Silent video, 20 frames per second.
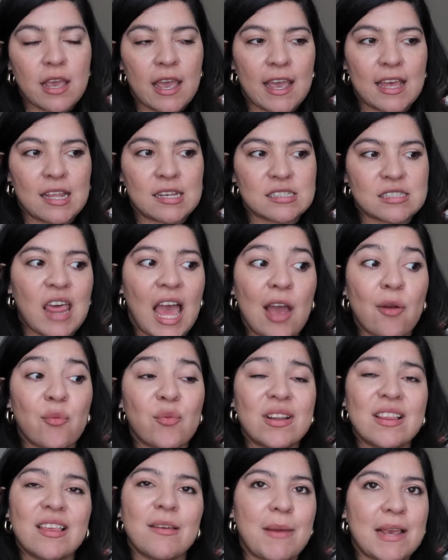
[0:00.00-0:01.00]
and that
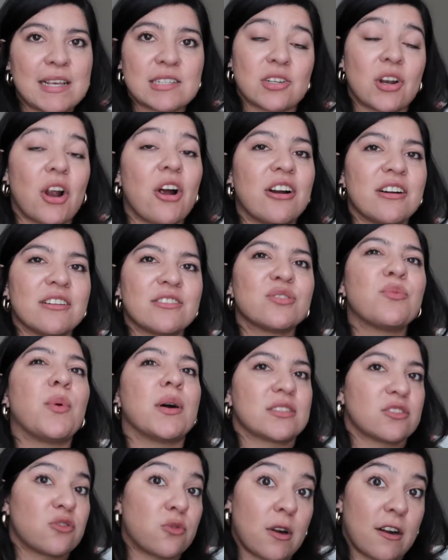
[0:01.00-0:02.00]
really makes it hard to
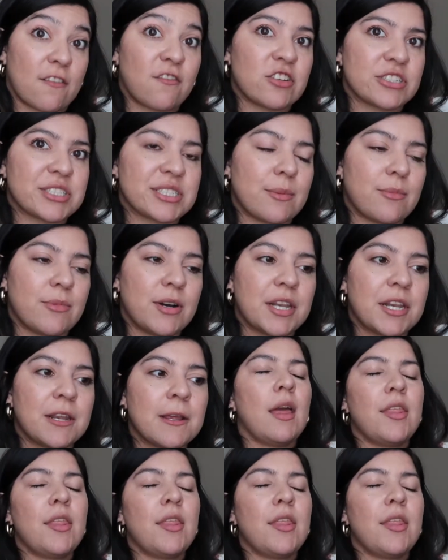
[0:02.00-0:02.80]
want to work for someone.